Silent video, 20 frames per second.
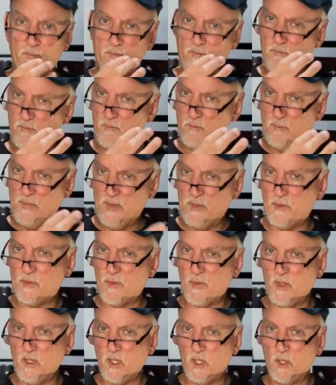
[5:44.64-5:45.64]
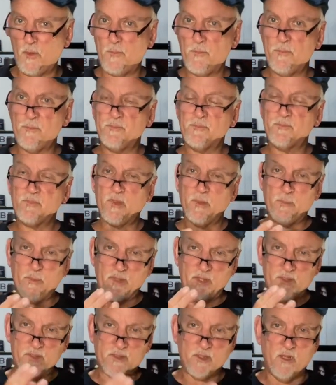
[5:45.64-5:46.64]
menthol,
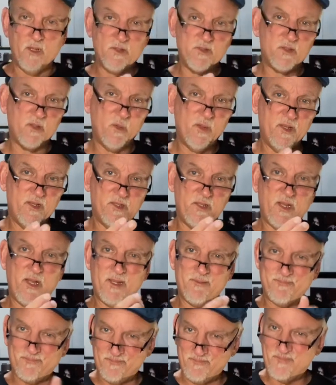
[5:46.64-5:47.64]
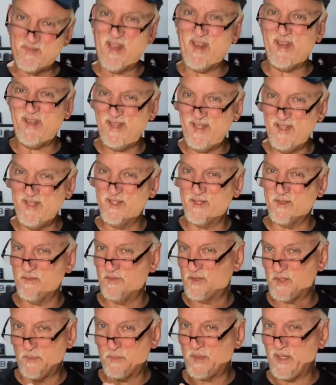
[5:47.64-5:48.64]
but it also has that, that hint of
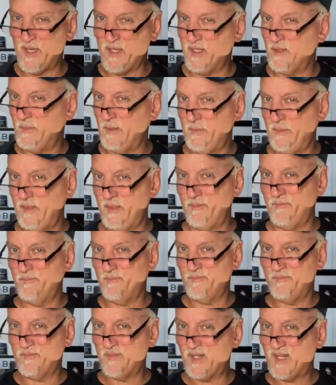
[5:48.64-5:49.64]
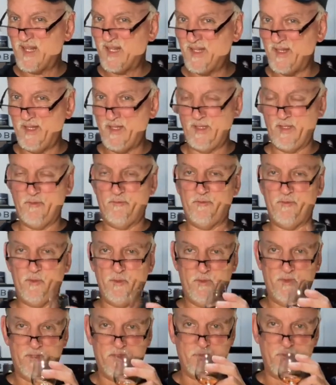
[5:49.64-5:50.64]
some kind of maybe cleaning
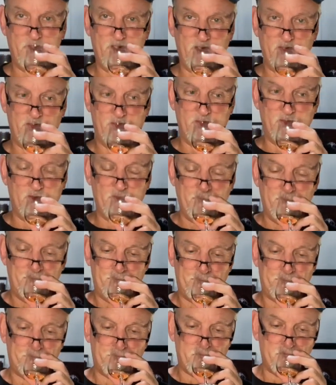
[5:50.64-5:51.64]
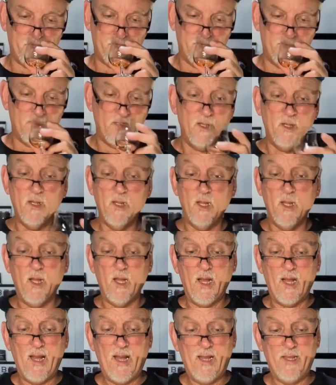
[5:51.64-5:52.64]
fluid as well, you know.
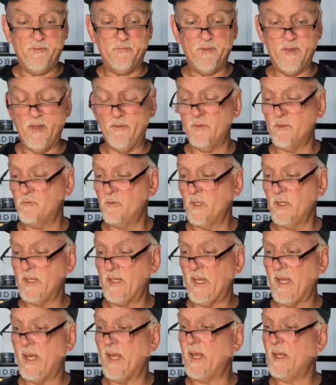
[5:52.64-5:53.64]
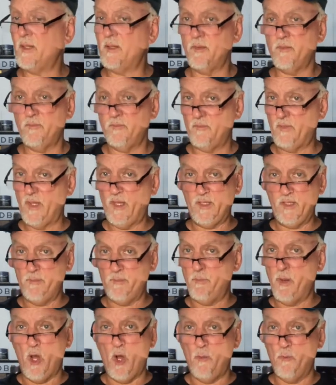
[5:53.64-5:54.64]
I've never really had any
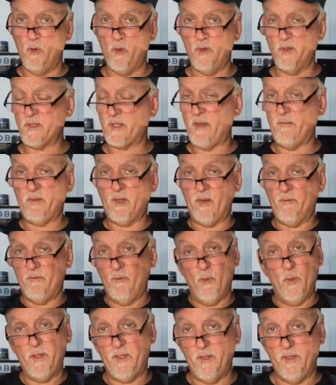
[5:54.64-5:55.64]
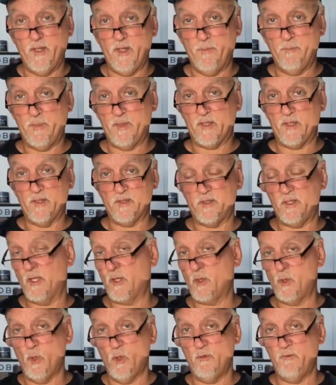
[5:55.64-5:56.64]
Bowmores. I've avoided them because their
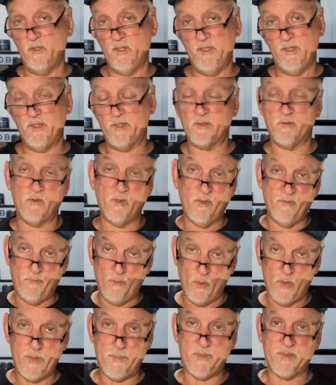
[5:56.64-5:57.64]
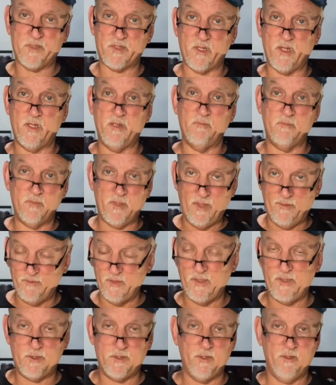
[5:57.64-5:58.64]
core release are all 40%
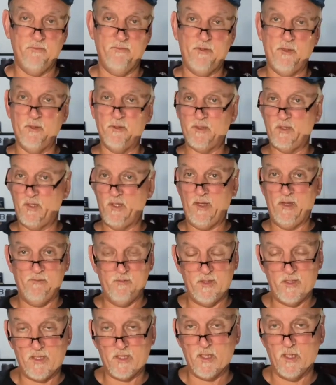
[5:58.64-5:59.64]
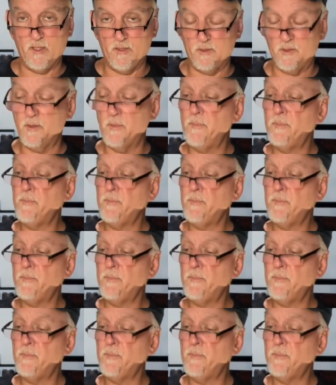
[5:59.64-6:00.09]
heavily chill filtered, heavily colored.